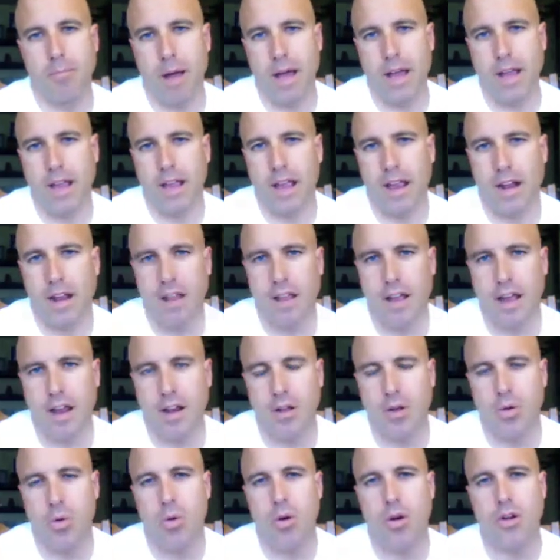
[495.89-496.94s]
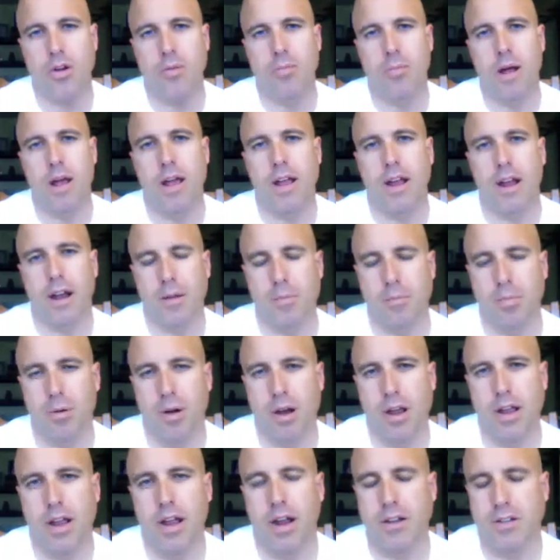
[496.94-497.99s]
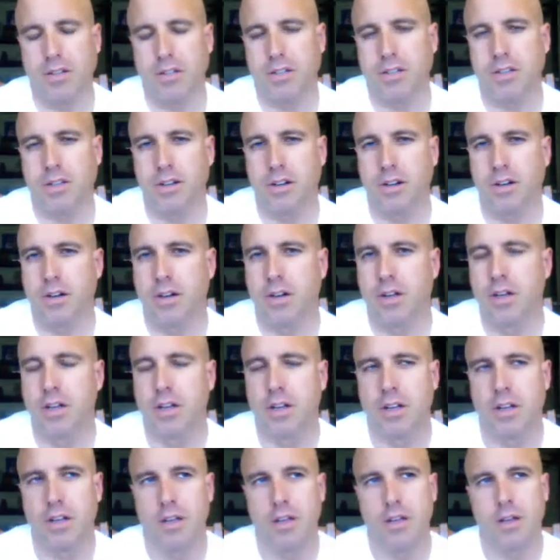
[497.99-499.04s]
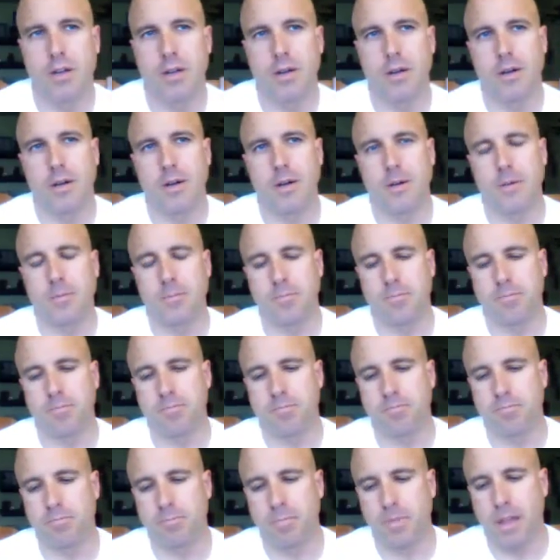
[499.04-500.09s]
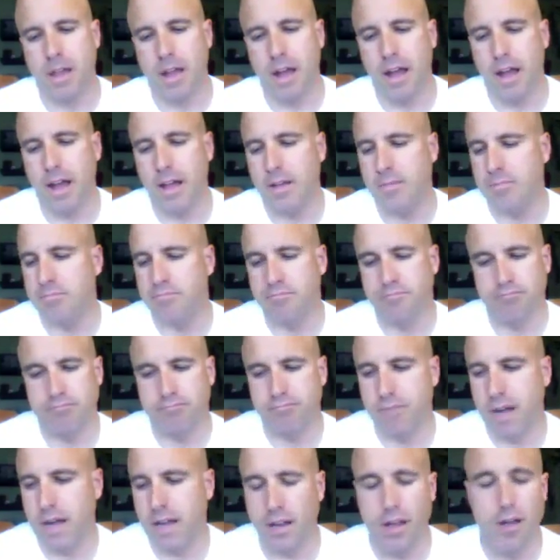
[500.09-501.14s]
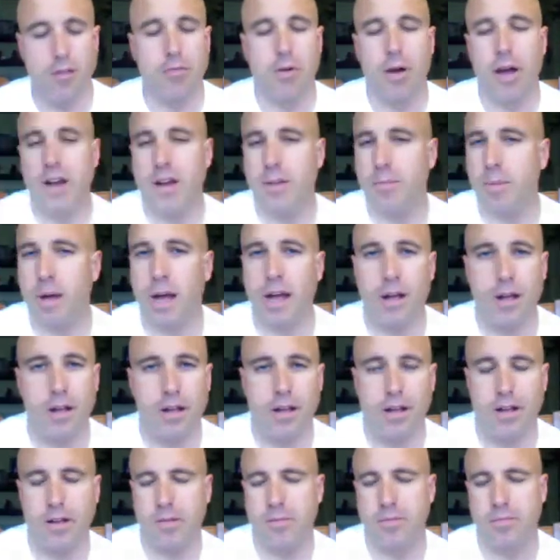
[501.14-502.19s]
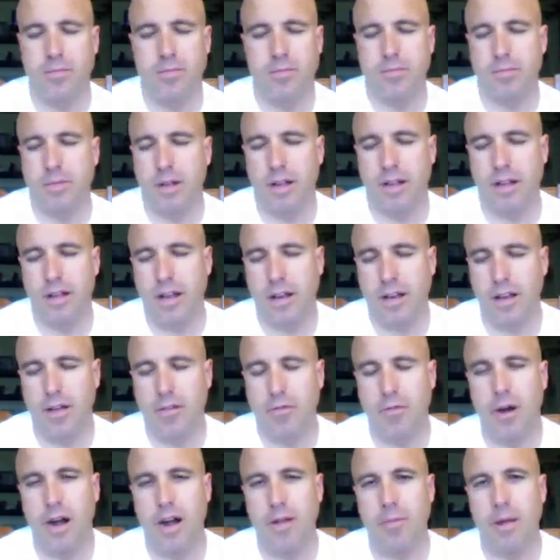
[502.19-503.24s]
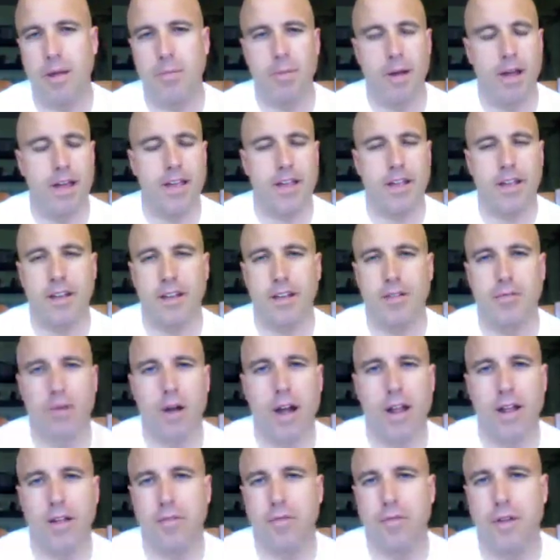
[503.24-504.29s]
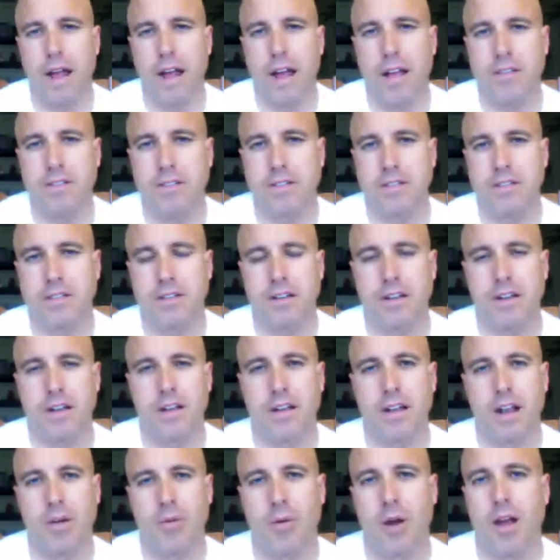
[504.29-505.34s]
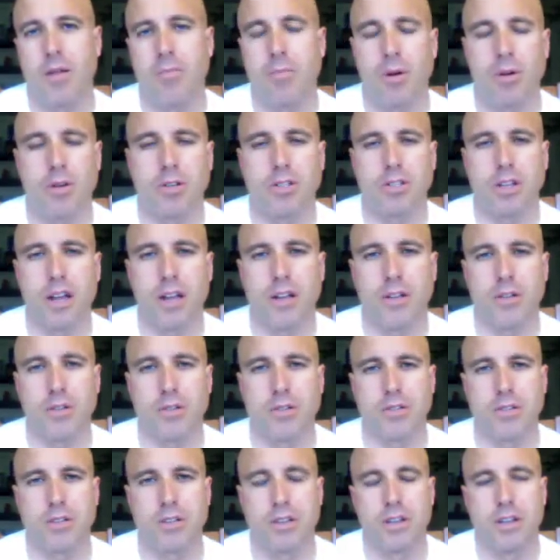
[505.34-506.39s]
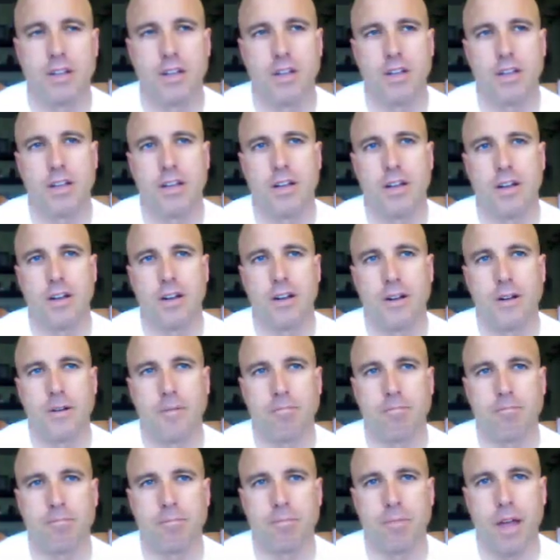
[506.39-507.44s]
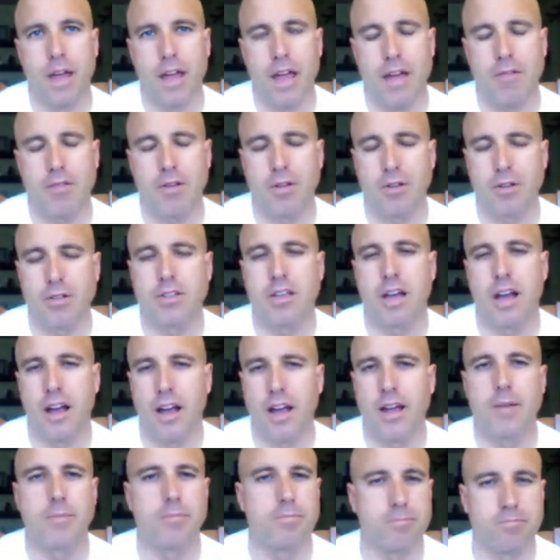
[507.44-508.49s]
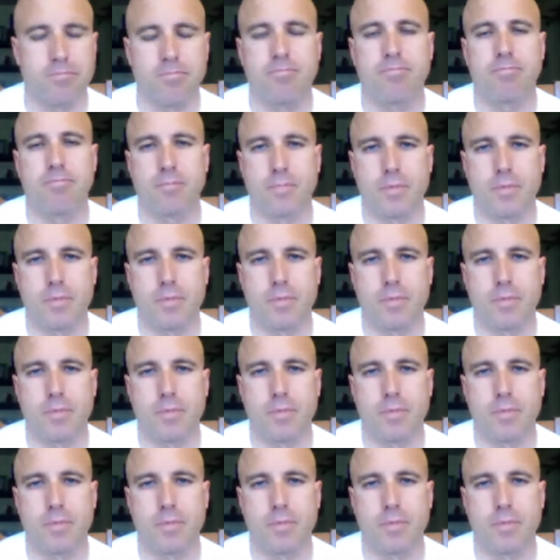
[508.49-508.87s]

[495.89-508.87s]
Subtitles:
bike handling, how to corner your bike, how to brake, how to steer. I love riding. I love riding my bike. I love riding it fast. I ride motorcycles. I have a good time